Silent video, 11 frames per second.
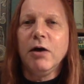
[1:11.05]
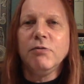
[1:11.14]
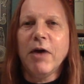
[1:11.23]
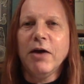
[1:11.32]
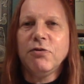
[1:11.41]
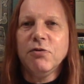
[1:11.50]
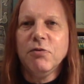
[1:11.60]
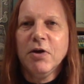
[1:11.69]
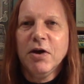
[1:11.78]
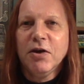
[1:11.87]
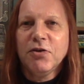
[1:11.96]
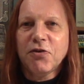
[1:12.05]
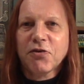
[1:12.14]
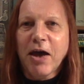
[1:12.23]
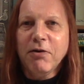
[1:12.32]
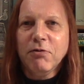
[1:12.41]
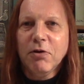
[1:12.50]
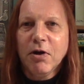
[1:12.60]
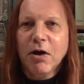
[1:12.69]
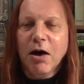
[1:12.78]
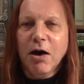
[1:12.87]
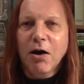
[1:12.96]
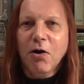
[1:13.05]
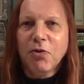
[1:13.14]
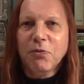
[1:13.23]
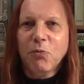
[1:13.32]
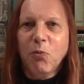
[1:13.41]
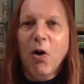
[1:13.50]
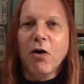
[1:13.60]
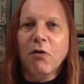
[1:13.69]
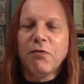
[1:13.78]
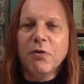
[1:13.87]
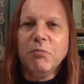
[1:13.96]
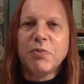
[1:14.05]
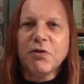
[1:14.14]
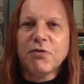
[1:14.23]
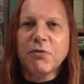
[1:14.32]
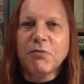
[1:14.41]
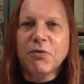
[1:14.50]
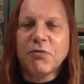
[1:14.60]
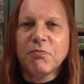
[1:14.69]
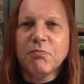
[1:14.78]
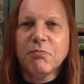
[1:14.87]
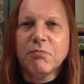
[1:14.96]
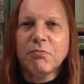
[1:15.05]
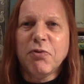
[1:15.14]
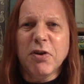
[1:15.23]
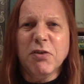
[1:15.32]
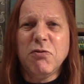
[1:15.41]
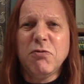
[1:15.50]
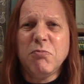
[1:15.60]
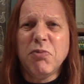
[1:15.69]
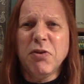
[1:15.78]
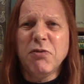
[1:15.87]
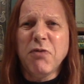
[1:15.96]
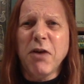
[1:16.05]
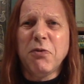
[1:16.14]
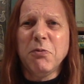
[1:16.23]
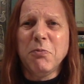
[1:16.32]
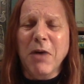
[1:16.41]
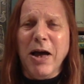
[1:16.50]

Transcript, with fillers: I had to discount uh, one of them because it was pretty pretty dreadful.